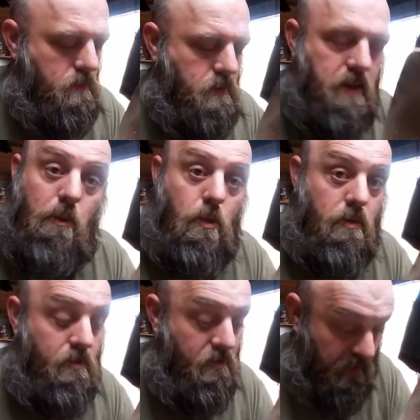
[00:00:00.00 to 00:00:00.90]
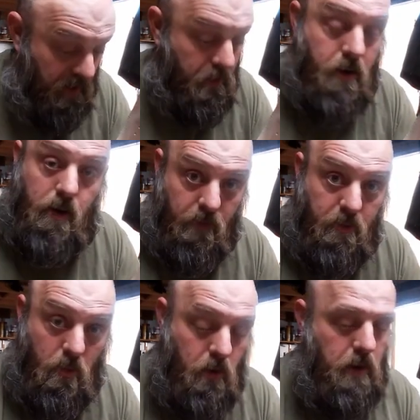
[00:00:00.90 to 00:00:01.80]
they were very
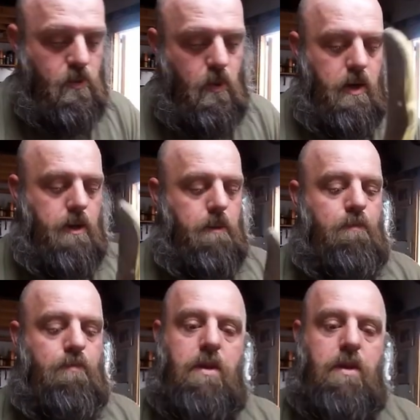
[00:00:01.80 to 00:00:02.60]
comfortable when I was wearing them.